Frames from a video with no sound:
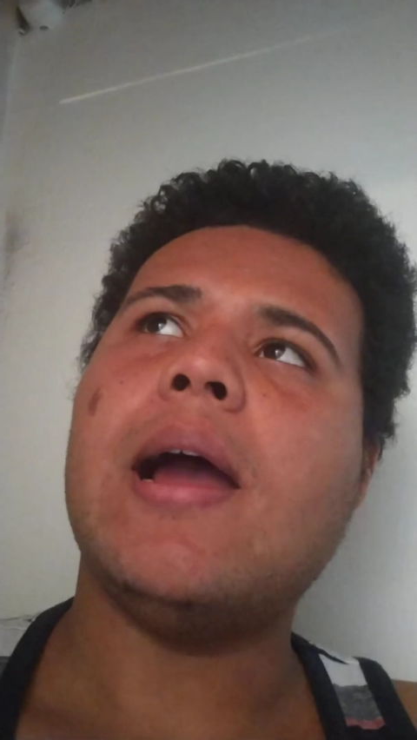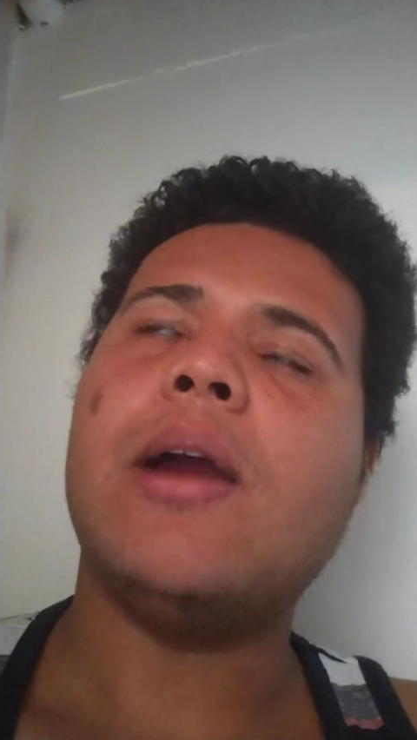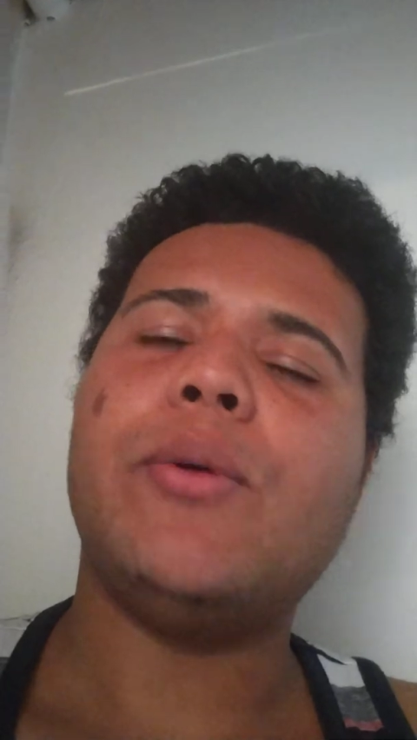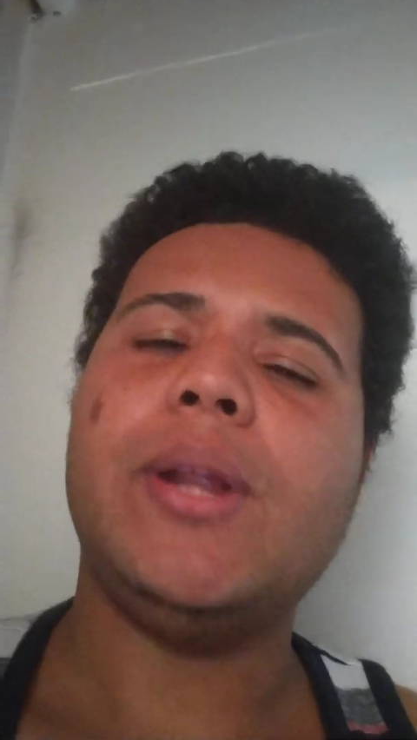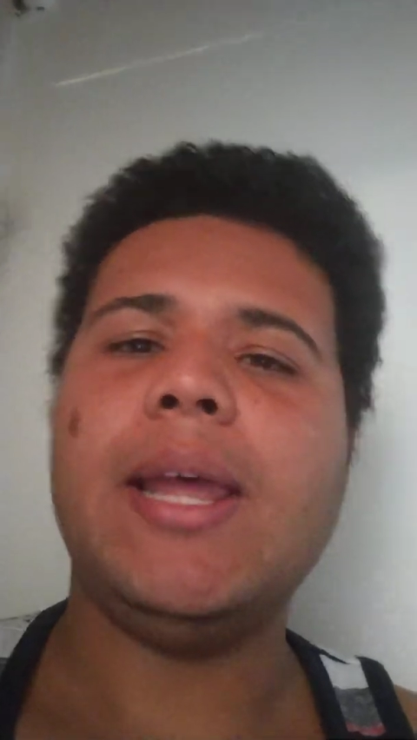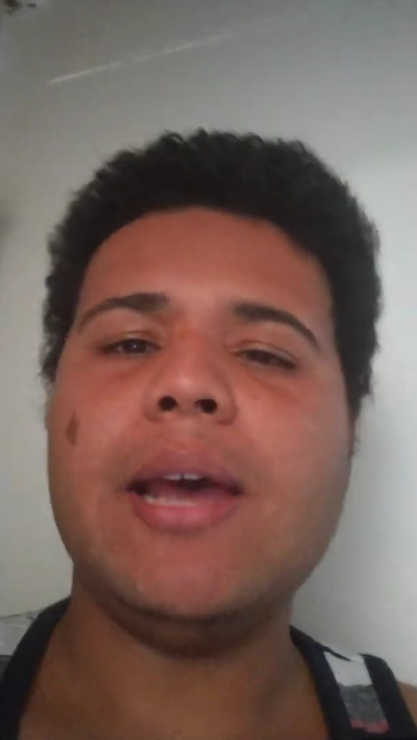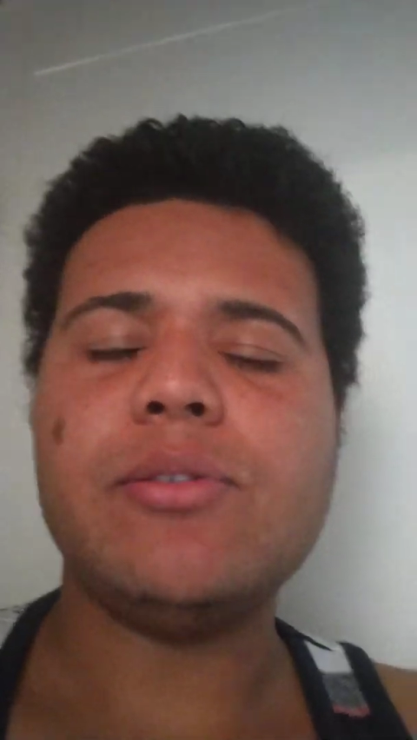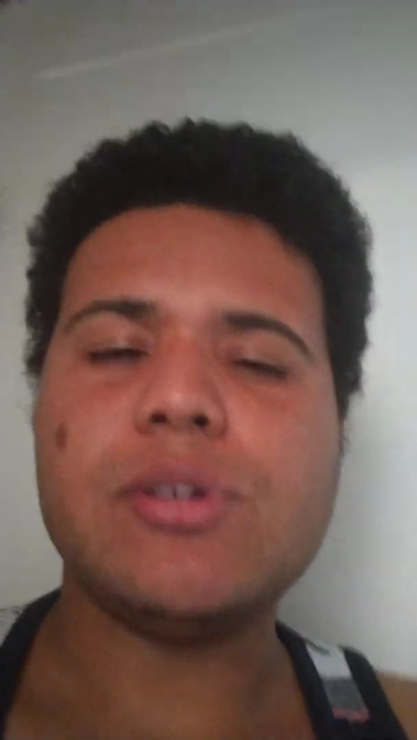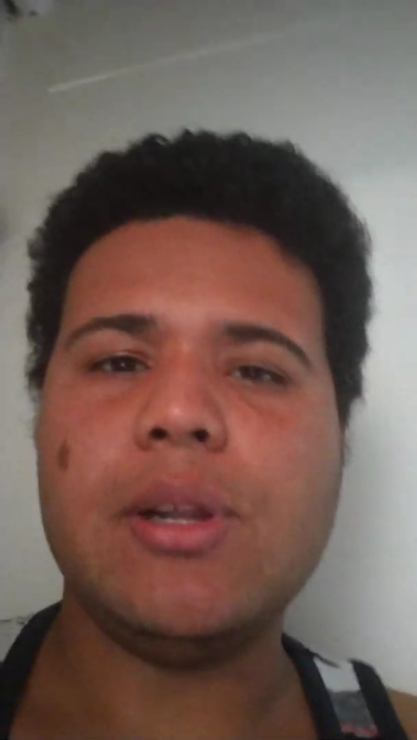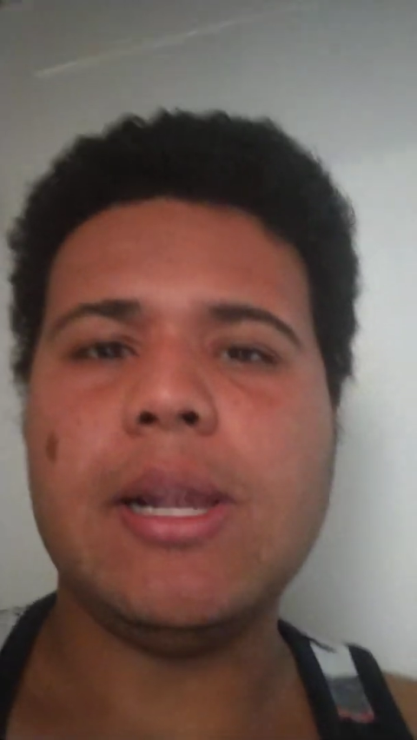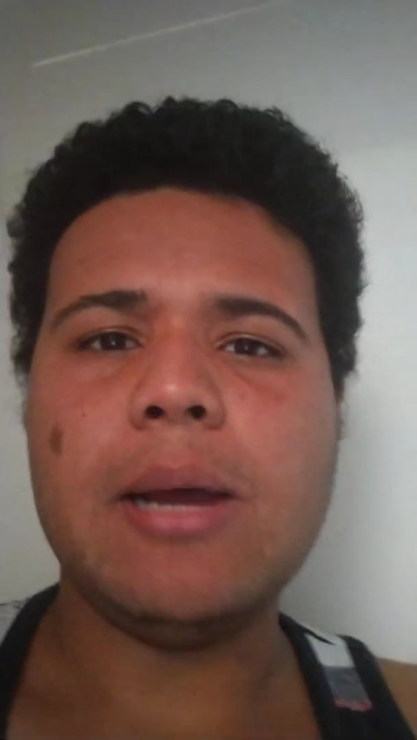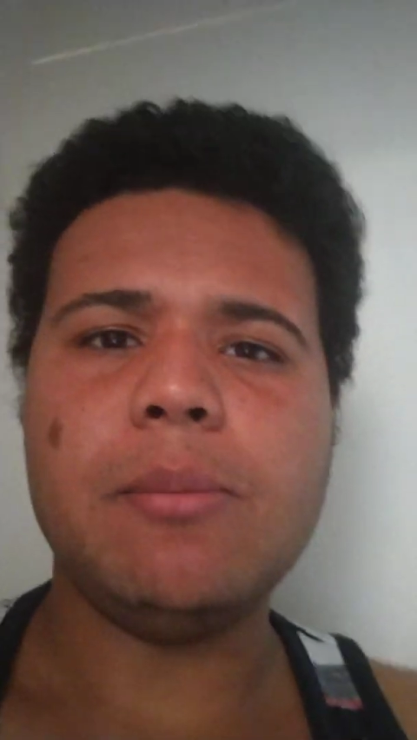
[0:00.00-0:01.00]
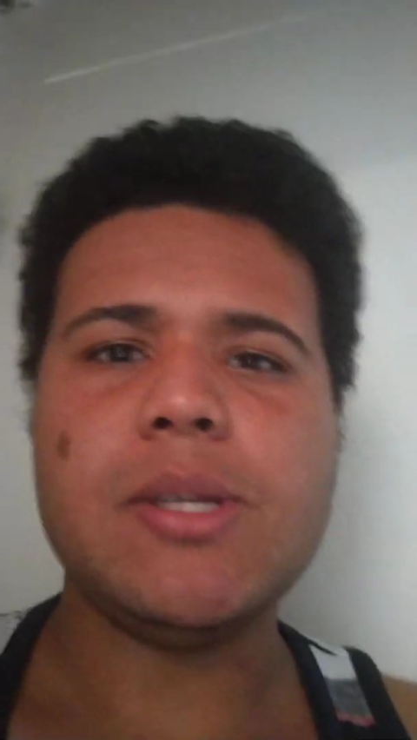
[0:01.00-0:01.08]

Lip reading: I really have to allow